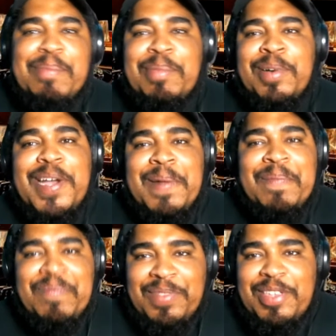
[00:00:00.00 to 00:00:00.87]
But
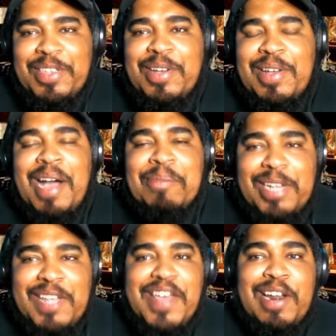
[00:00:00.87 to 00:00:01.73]
you know, I'm gonna
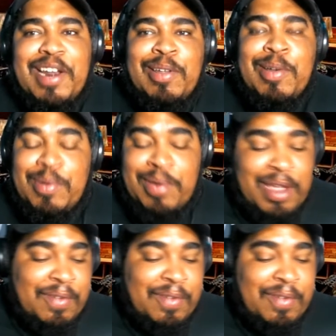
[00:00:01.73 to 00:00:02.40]
leave that alone.